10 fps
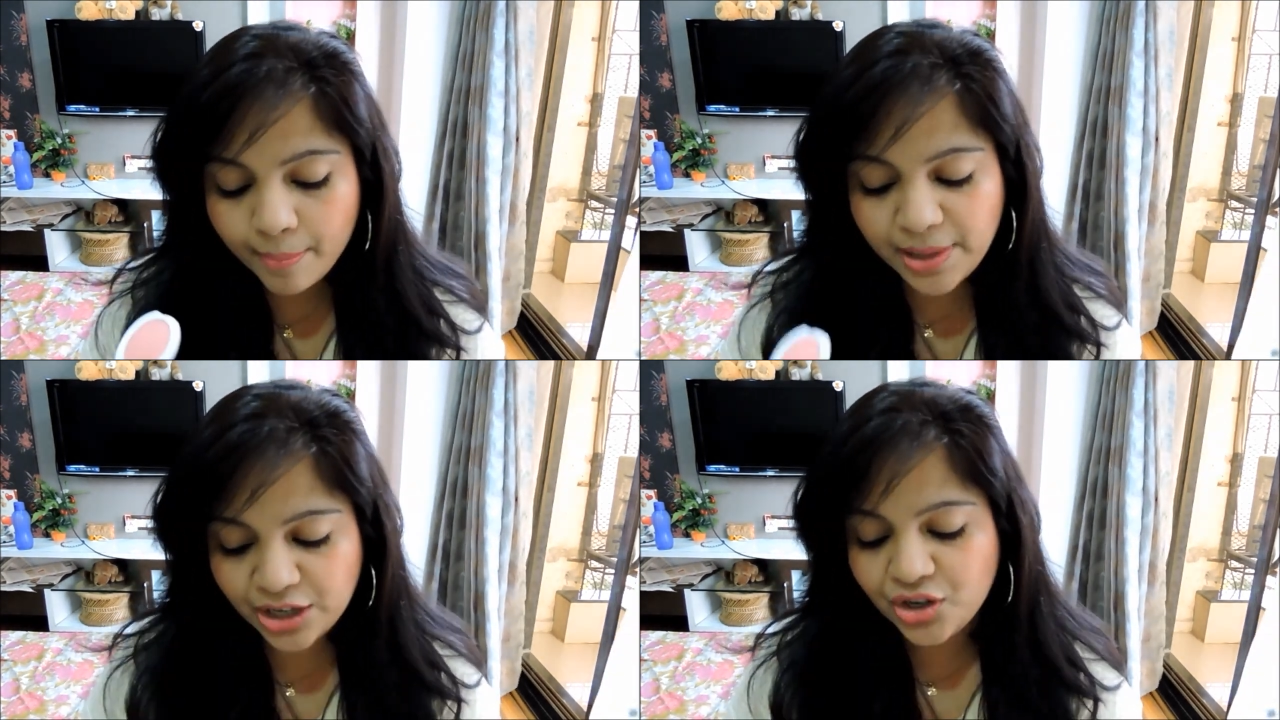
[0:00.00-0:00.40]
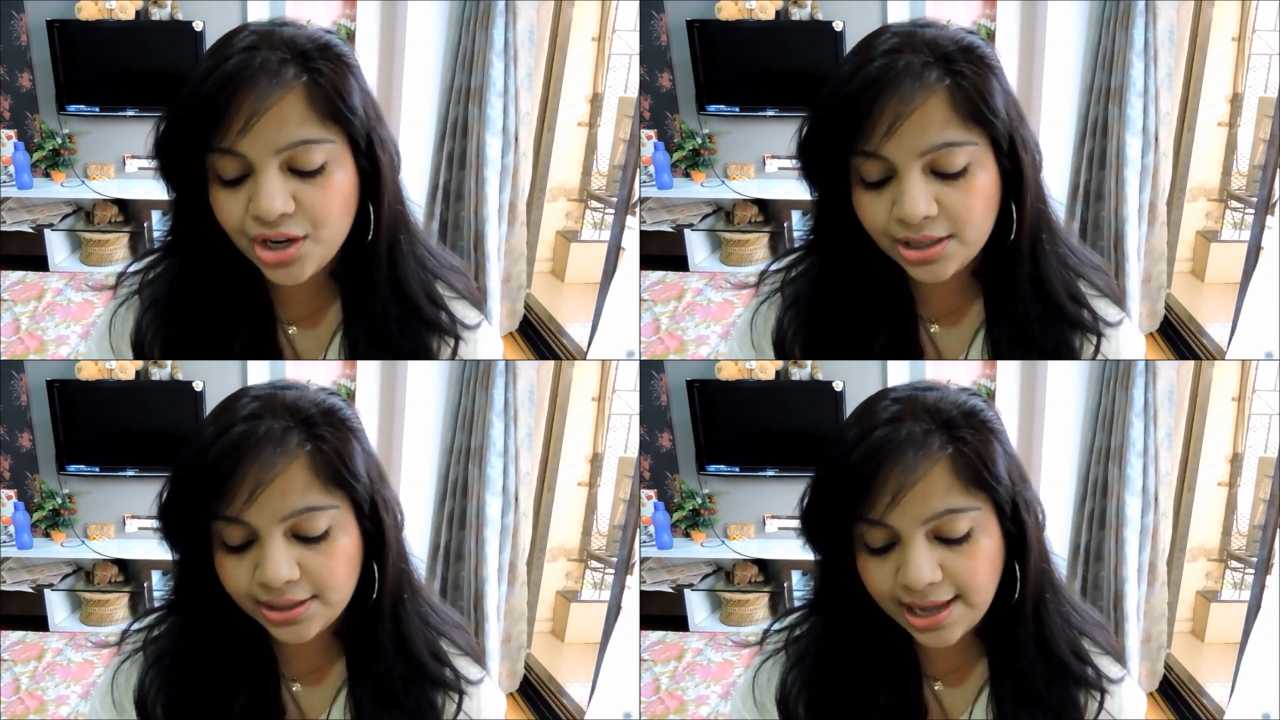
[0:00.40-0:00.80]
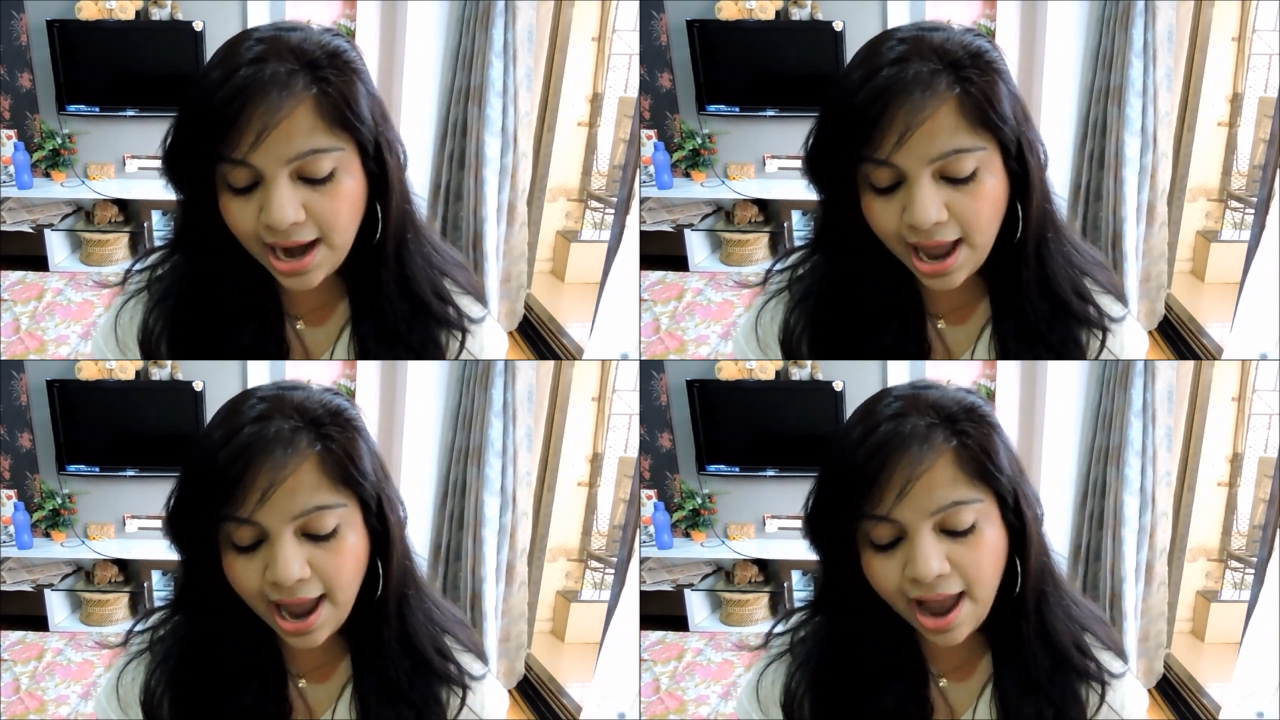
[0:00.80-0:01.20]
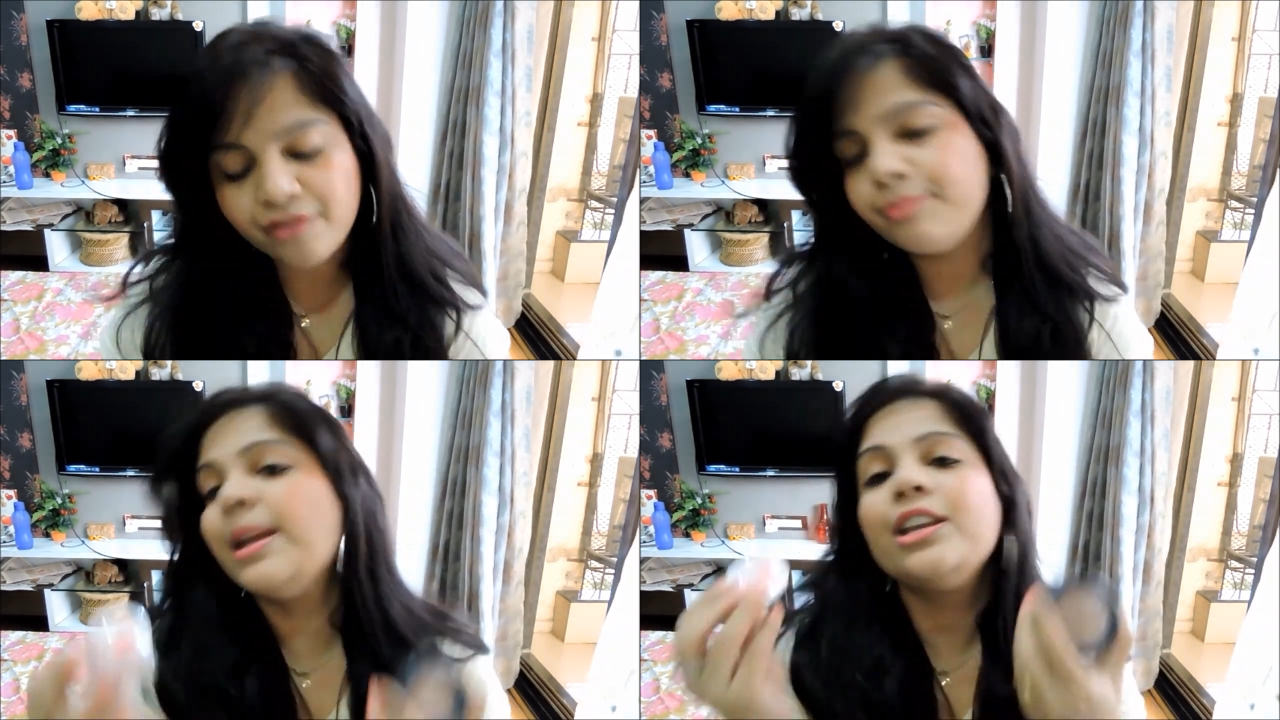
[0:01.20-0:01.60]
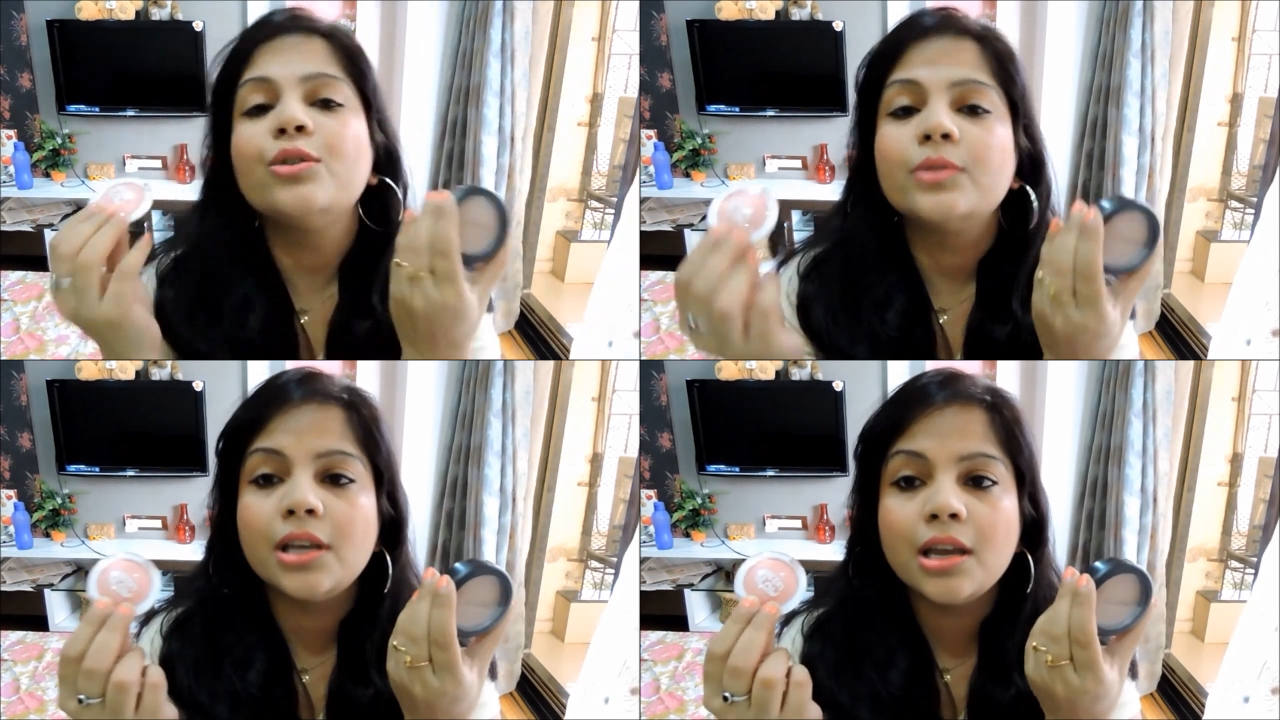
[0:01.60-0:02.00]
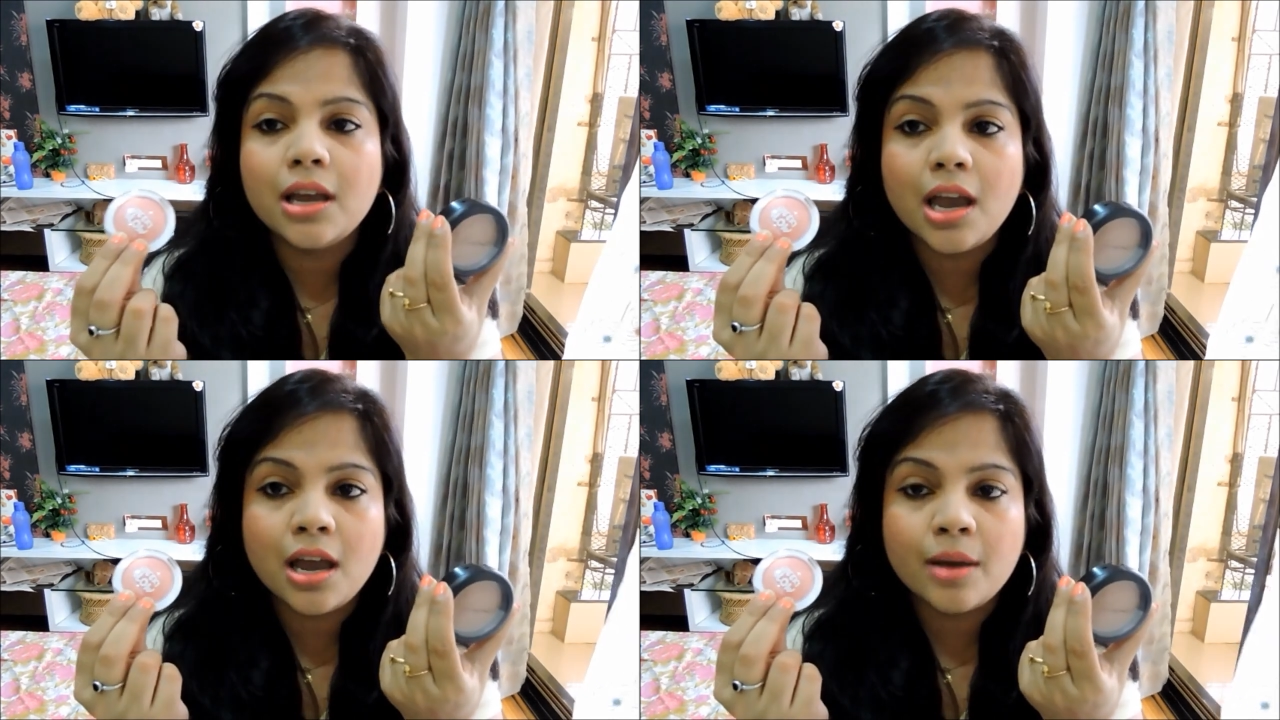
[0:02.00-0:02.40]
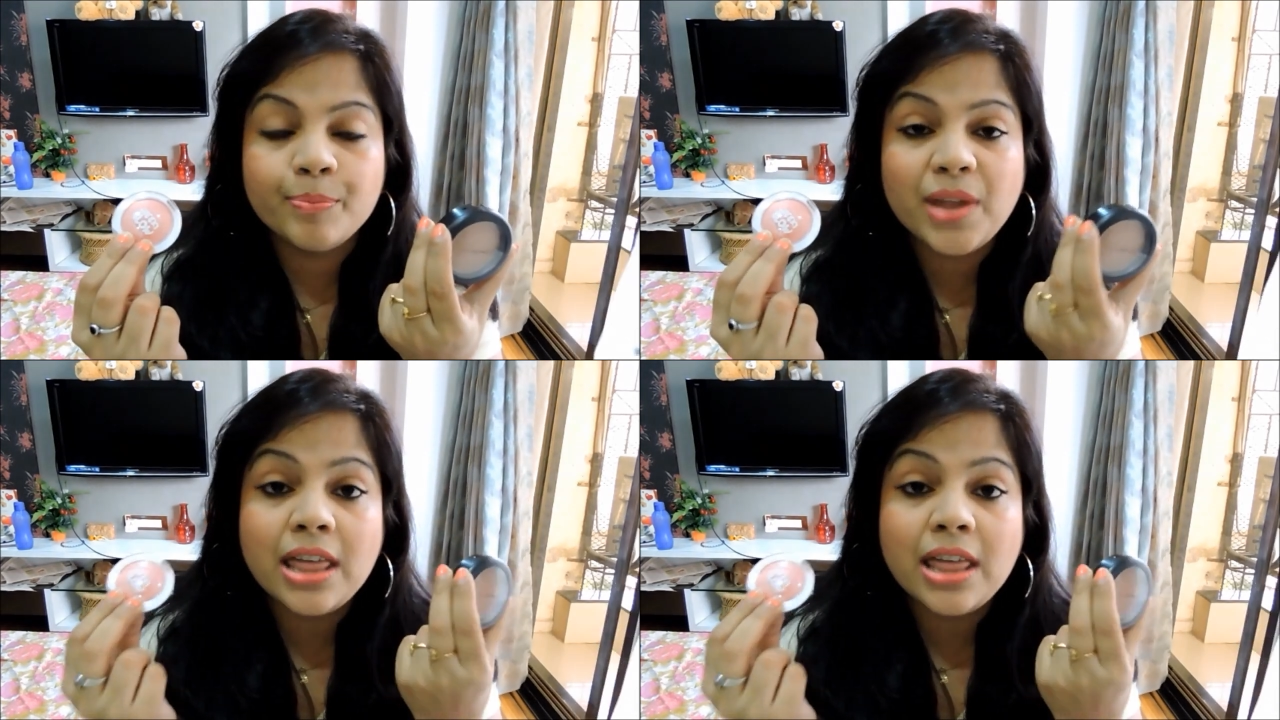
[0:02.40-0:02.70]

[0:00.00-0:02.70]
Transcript: blushes that I have been using in,